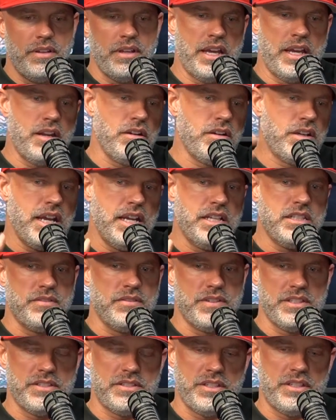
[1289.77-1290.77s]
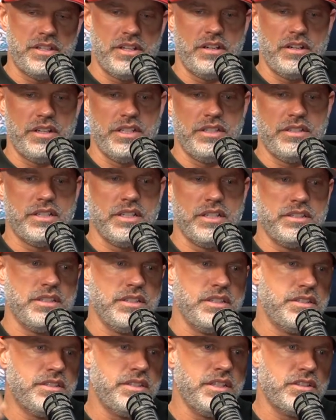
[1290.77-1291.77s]
Had all kinds of insecurities because in
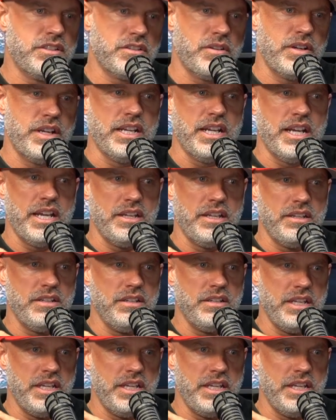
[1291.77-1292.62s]
the 6th grade I had